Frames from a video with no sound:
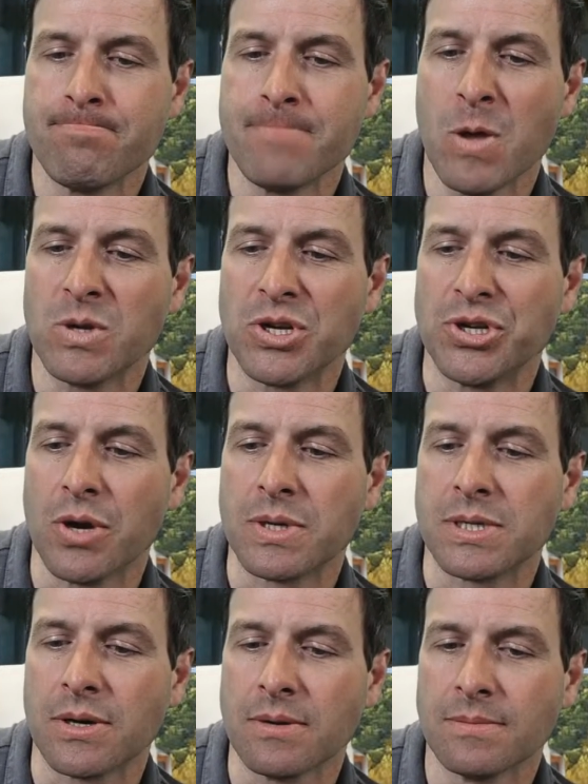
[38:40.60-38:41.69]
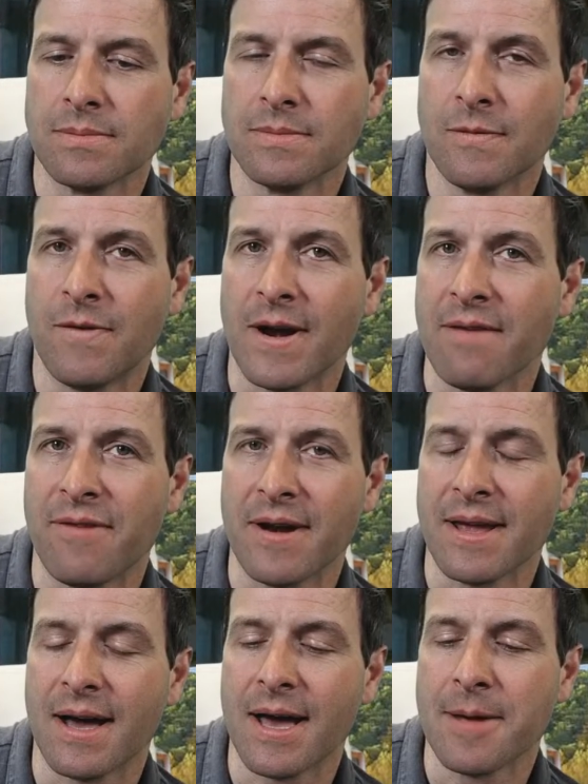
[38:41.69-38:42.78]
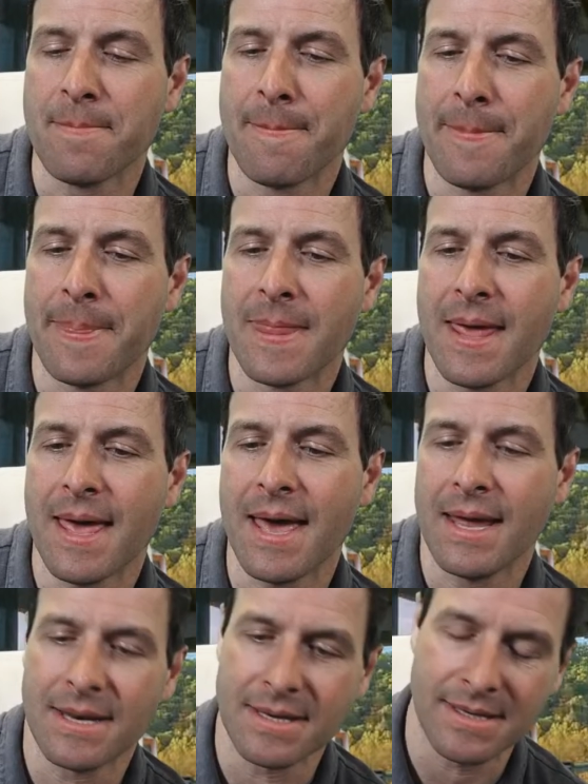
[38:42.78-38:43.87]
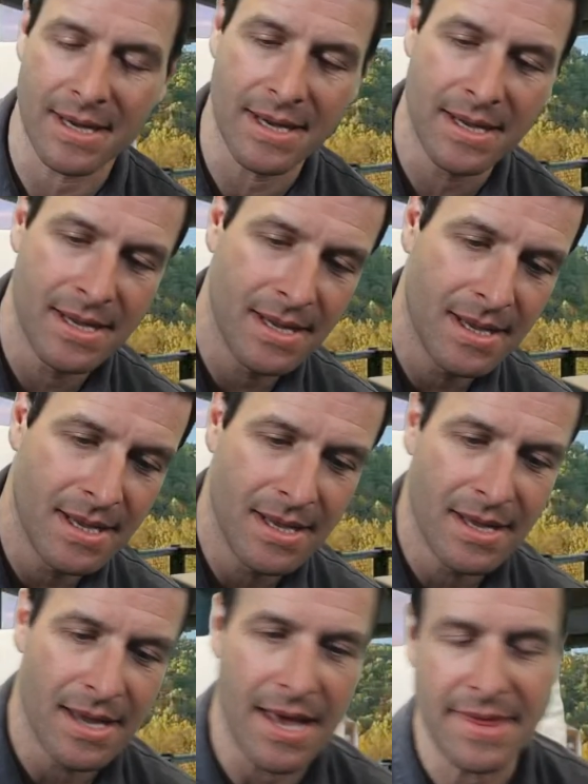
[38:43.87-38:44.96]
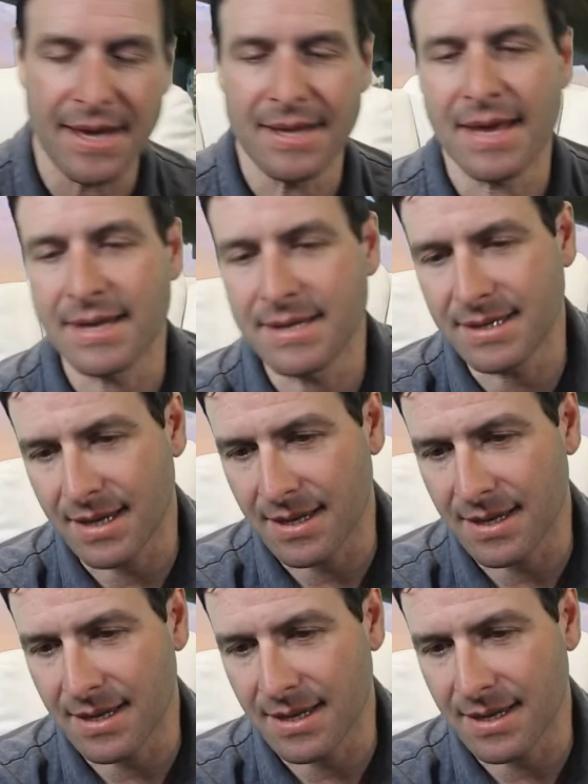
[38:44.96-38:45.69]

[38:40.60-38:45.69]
He was a jokester, funny guy. And I think that,